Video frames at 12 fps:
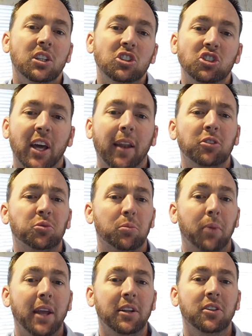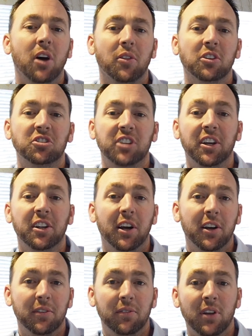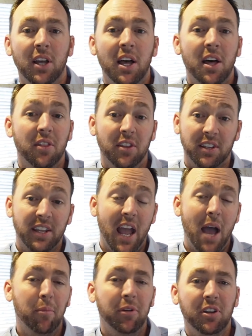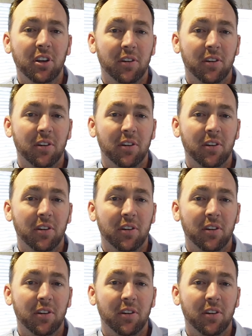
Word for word: Shadows were painted on the set of the cabinet